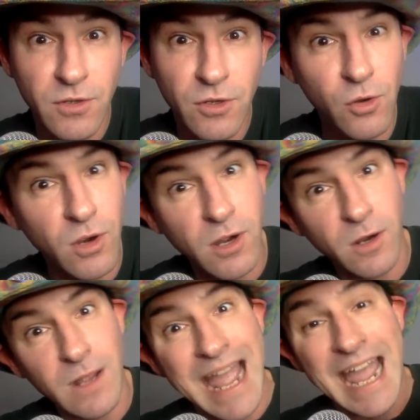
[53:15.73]
who
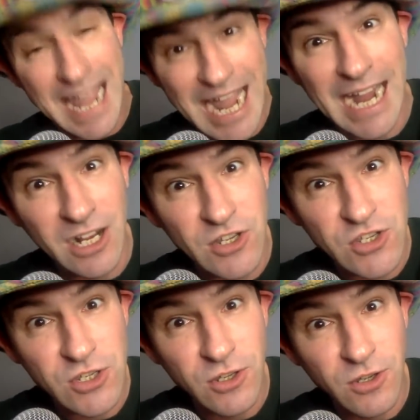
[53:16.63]
are
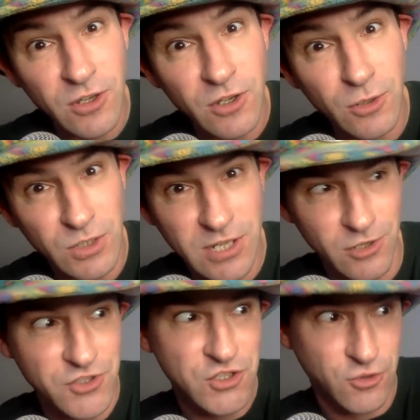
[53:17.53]
hacks, who
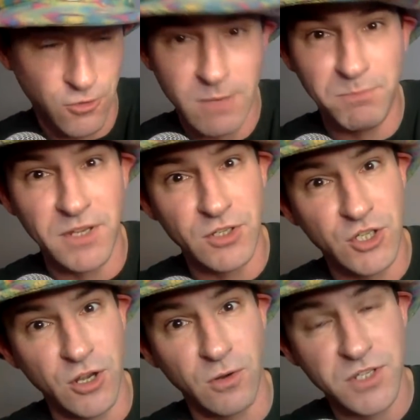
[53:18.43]
tell scripted
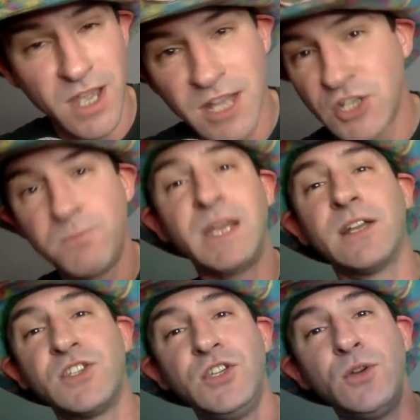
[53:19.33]
jokes, just
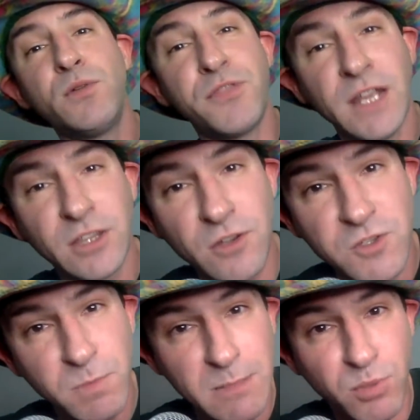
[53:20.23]
because you think
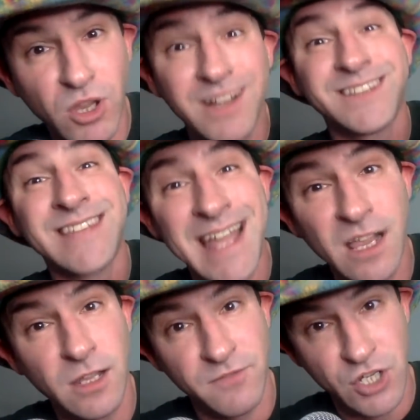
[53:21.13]
those people on
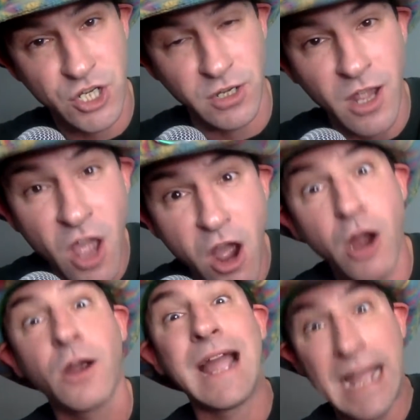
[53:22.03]
television
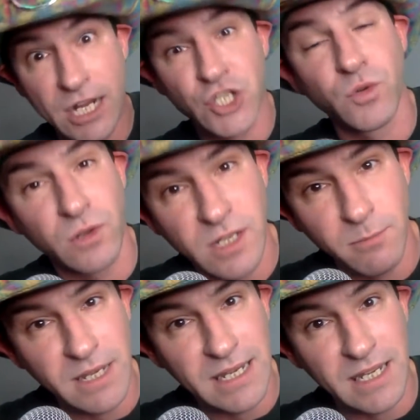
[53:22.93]
are actual
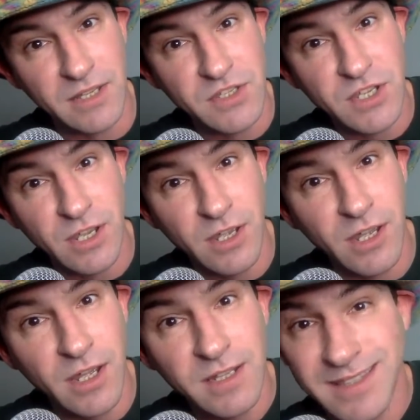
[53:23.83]
comedians,
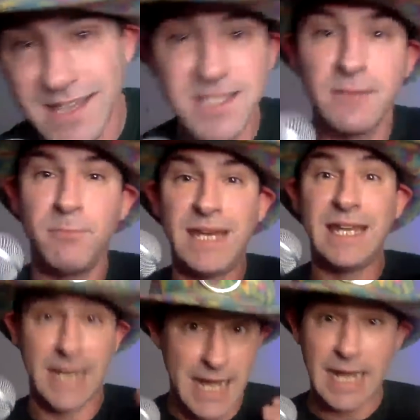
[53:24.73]
doesn't
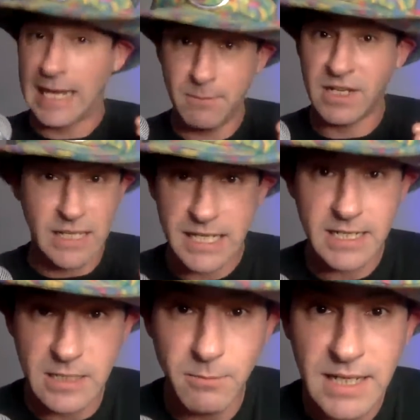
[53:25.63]
mean I'm not
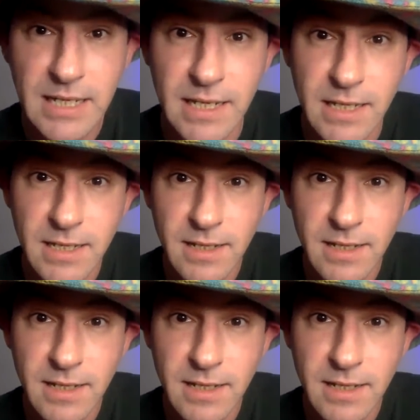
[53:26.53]
a comedian.